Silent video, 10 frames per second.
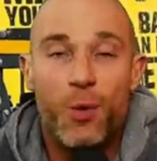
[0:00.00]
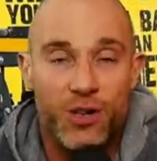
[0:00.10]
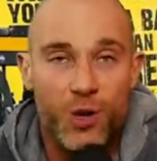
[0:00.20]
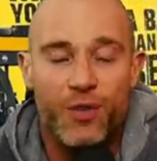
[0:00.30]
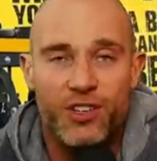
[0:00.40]
and
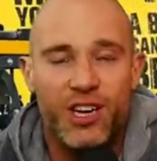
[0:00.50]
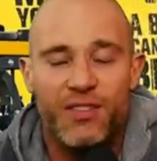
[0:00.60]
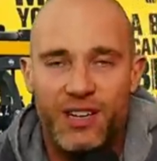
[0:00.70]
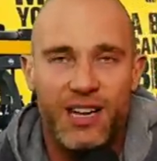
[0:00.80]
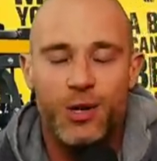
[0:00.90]
you've
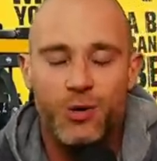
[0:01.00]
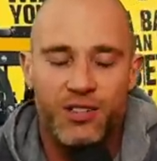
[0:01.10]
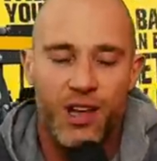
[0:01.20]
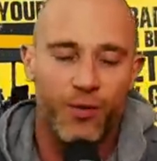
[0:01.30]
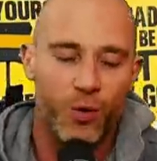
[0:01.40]
achieved it, and you
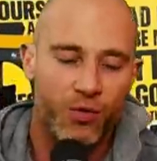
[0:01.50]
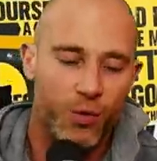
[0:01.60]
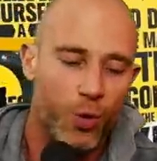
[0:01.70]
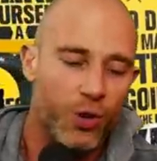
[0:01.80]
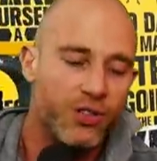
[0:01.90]
deserve all the
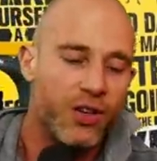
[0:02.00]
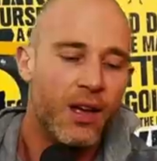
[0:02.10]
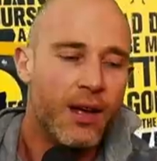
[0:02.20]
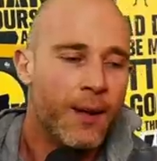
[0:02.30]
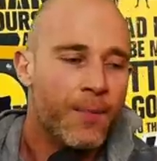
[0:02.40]
rewards.
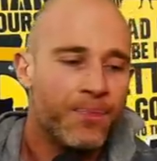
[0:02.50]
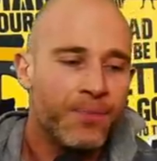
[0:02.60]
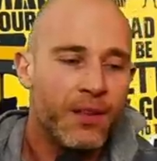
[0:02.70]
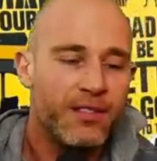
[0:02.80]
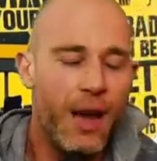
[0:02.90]

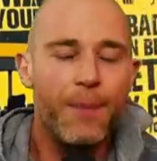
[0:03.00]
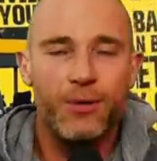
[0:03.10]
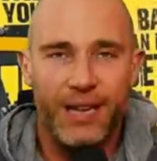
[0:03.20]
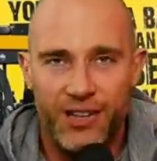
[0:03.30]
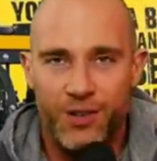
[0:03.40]
Some people
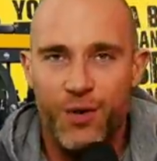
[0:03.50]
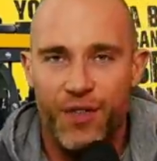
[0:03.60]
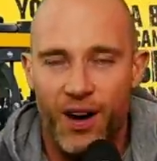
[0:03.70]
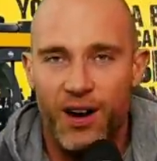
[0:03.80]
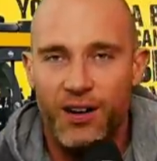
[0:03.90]
take it too
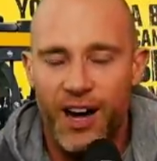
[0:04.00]
far.